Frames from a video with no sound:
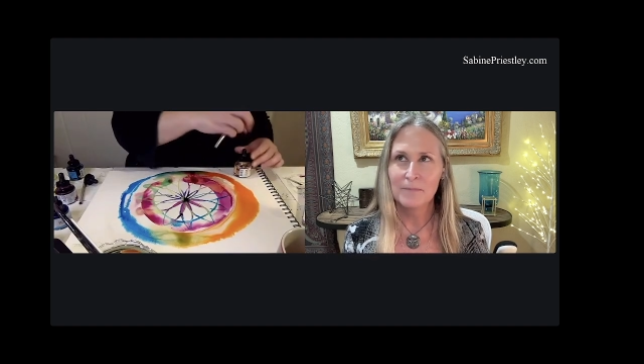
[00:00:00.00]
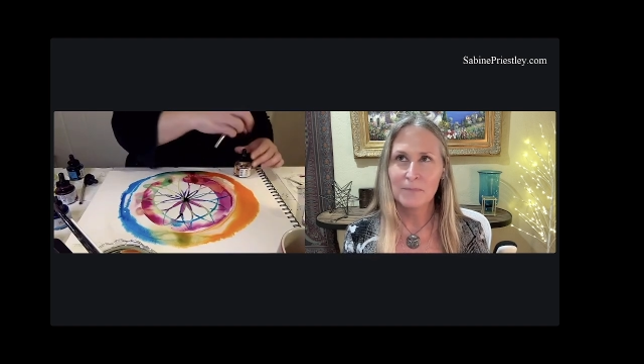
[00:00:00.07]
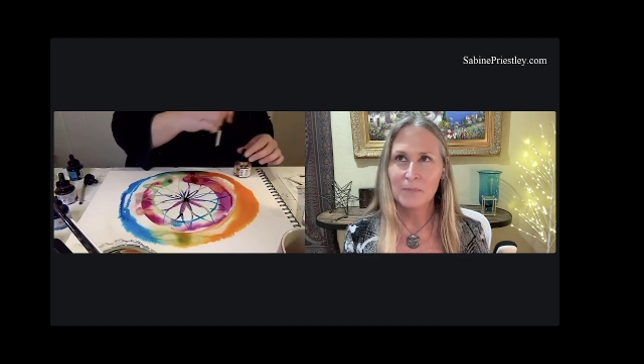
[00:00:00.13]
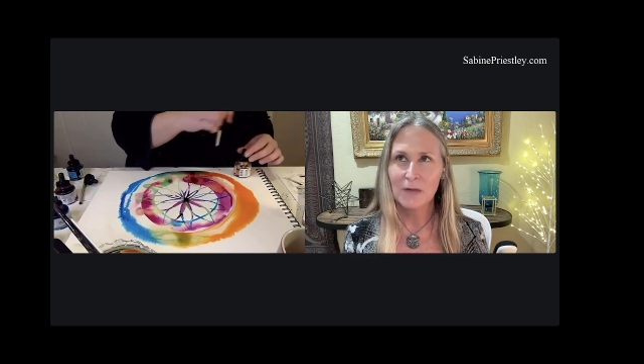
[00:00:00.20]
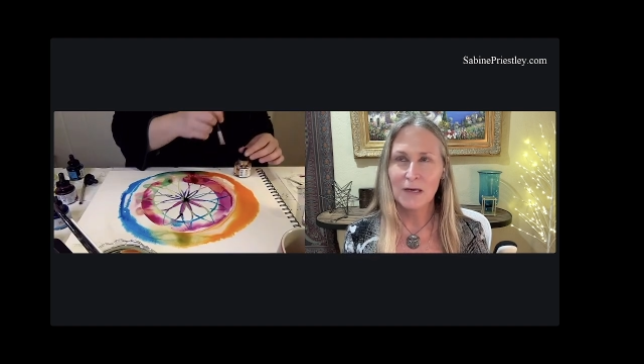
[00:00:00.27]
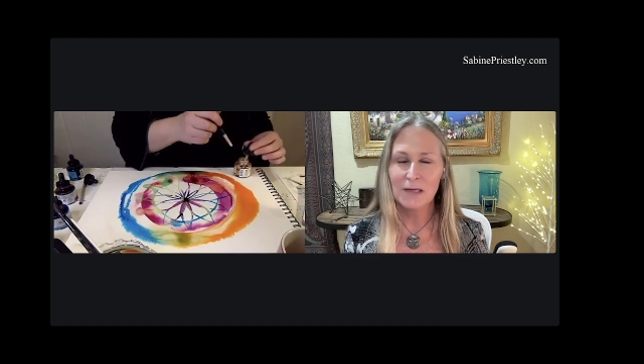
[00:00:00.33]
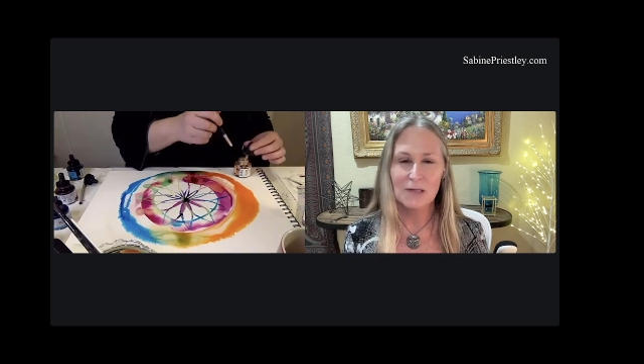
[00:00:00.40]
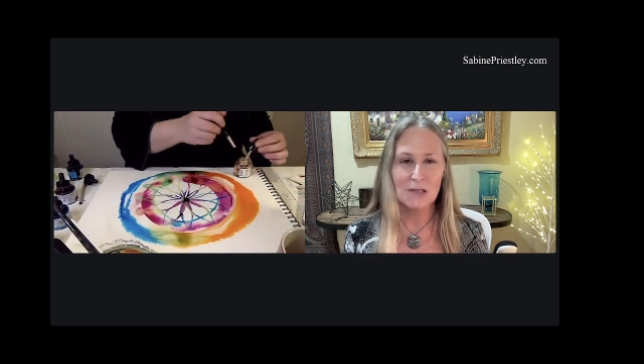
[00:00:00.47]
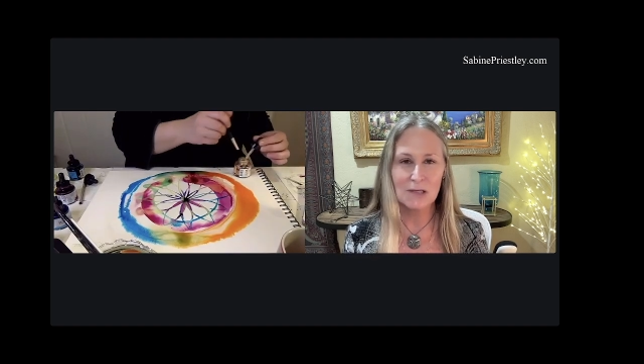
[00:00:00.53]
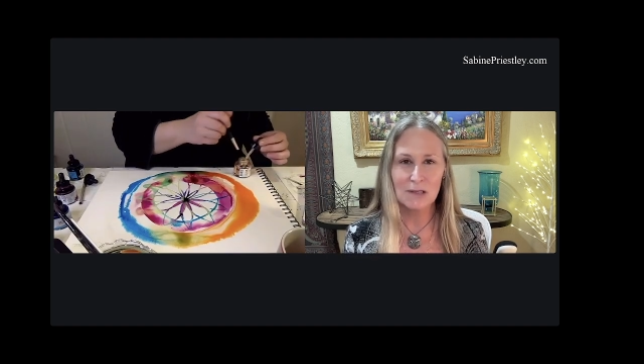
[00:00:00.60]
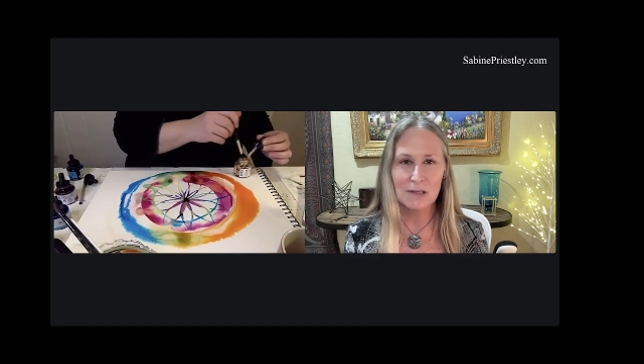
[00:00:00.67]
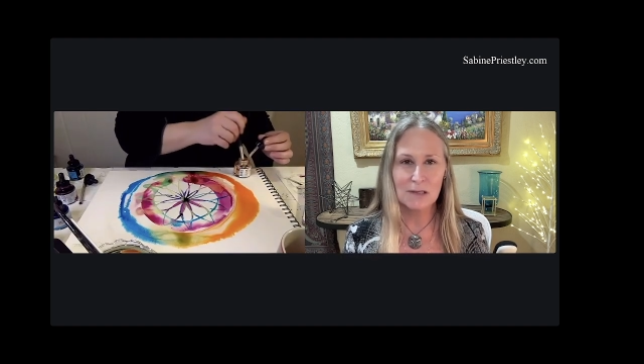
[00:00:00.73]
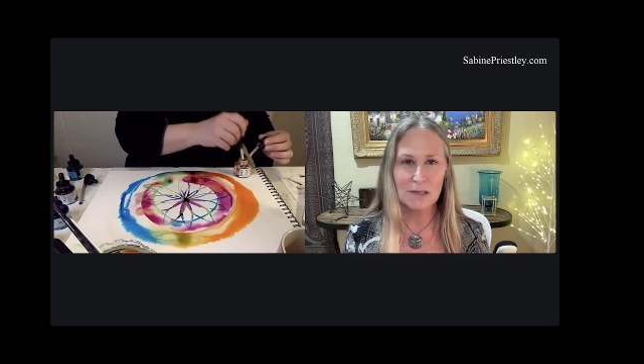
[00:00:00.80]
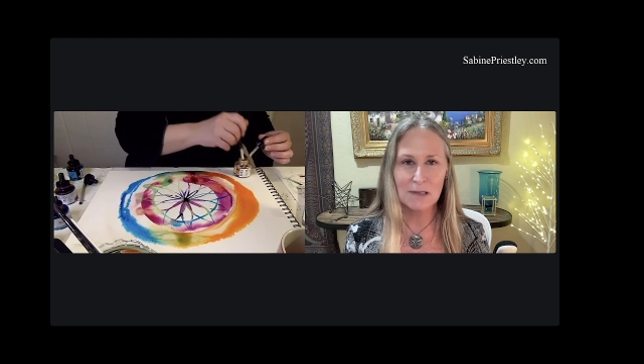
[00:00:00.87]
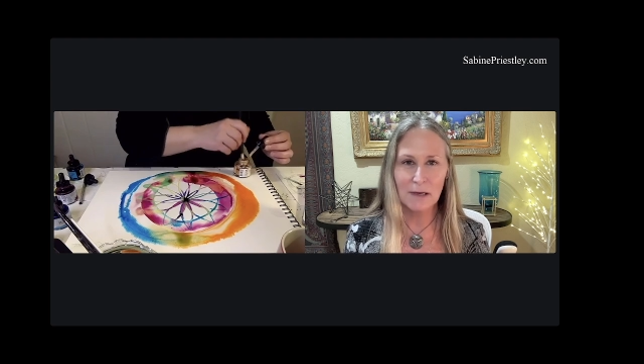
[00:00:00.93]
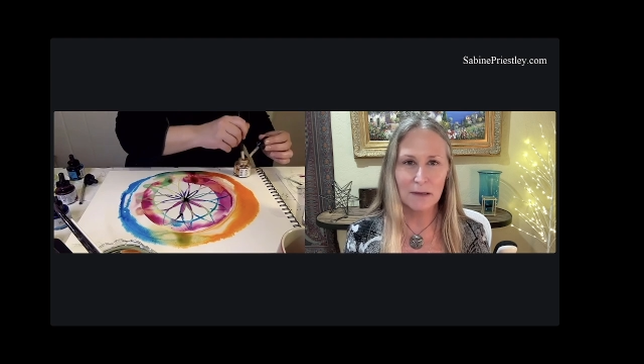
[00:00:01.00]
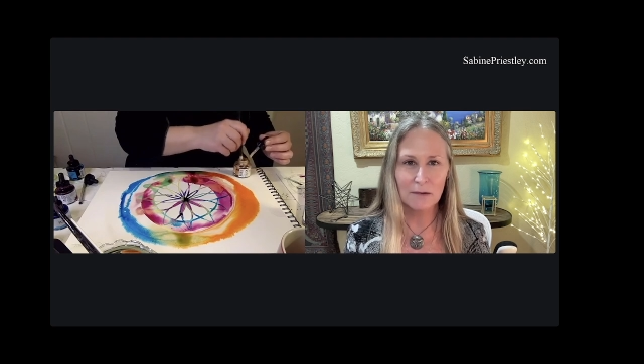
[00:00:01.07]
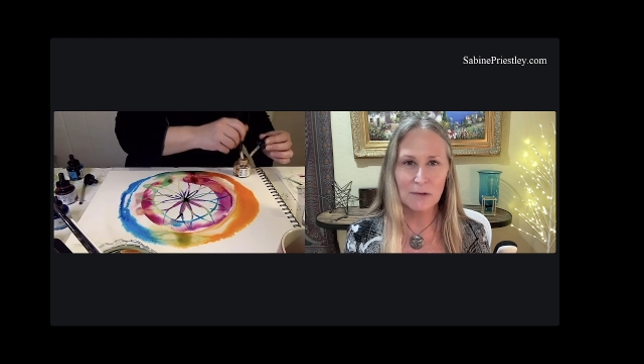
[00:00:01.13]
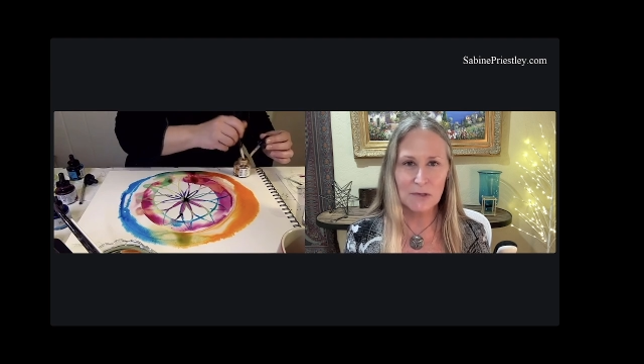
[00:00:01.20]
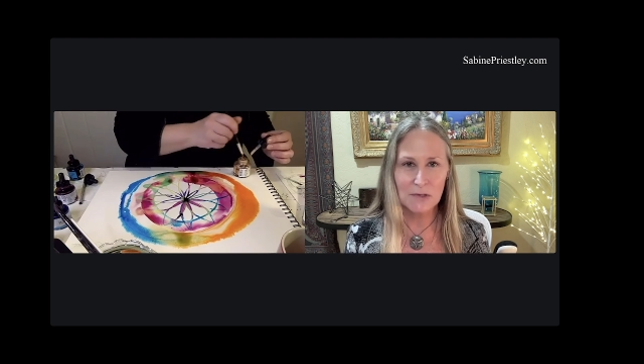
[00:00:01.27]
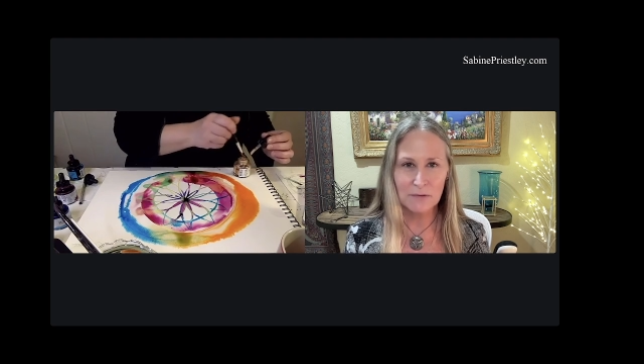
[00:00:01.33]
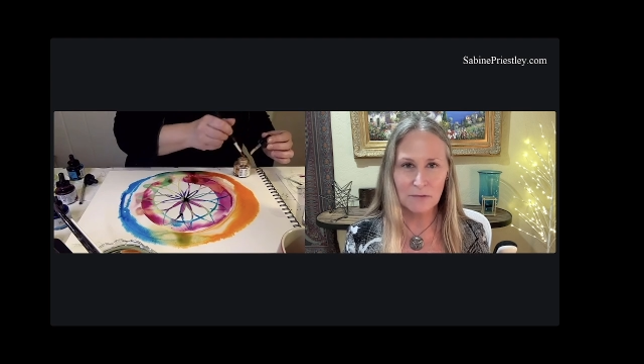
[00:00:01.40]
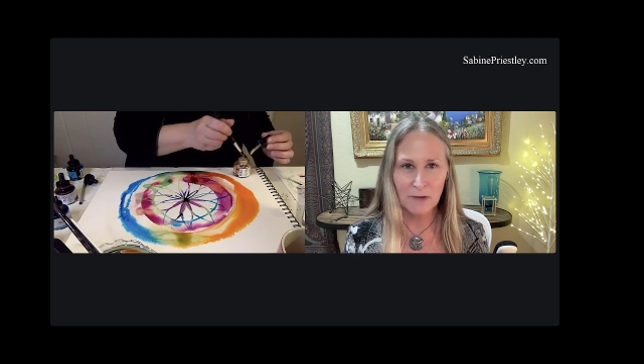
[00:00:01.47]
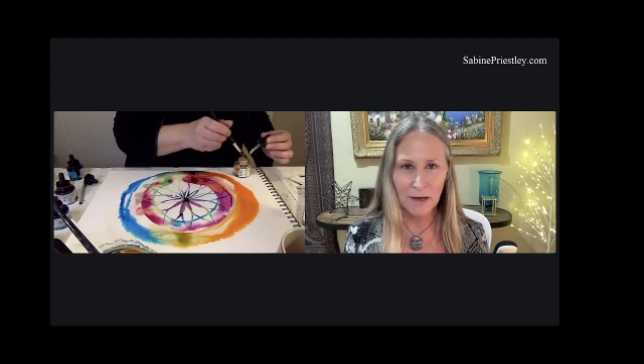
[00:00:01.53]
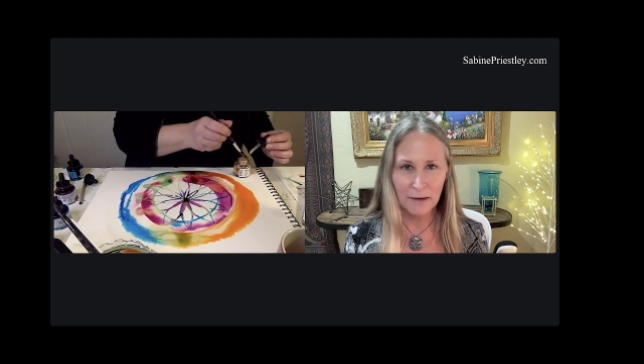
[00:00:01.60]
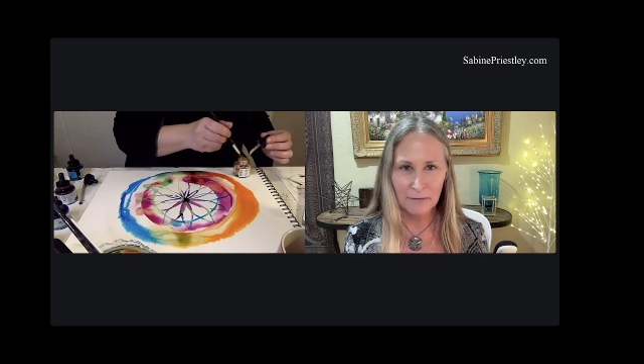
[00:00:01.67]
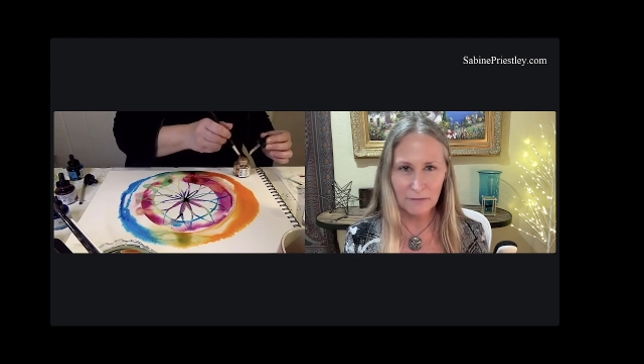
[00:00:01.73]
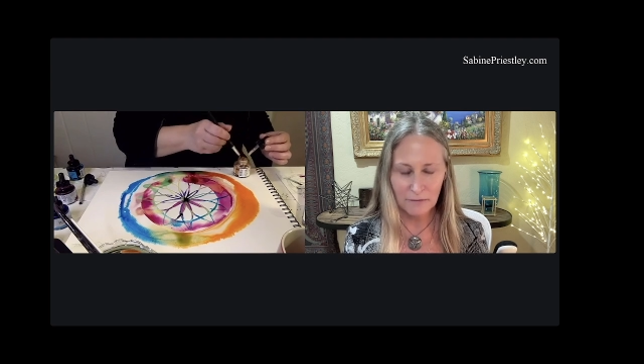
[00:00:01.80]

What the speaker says: it's just the cycles of life.